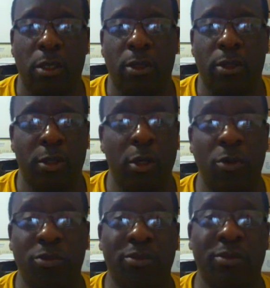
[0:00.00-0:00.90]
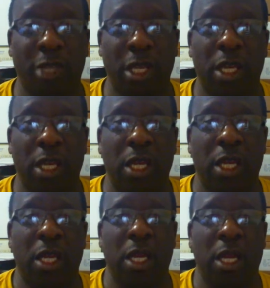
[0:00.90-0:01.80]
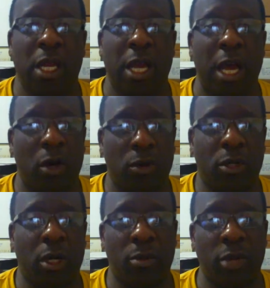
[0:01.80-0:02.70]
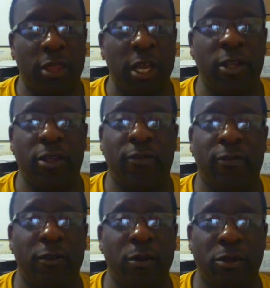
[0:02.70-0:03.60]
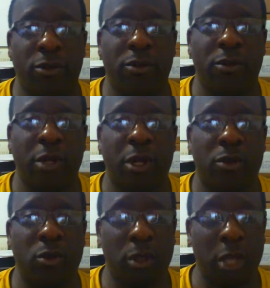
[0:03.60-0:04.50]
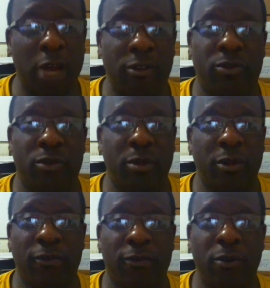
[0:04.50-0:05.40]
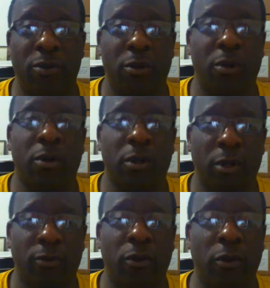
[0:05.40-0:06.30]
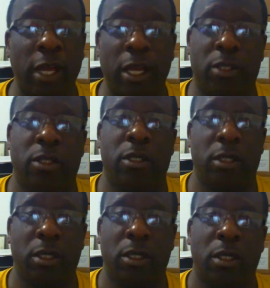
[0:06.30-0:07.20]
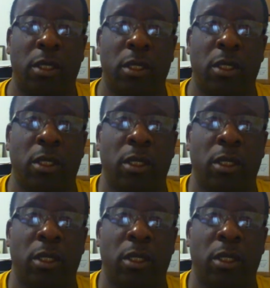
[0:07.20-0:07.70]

So I'll talk about that in the future. I'll do a live stream in the future for that.